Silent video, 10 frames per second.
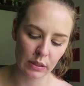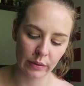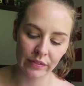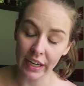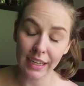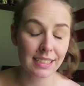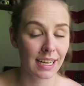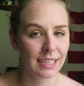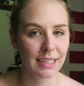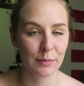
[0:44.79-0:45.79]
So I'm very
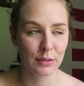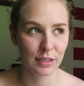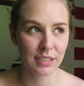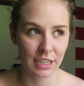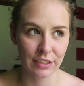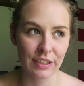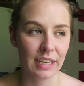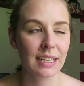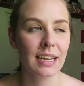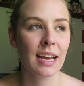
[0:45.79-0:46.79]
excited. I'm also
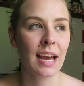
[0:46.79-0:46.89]
terrified.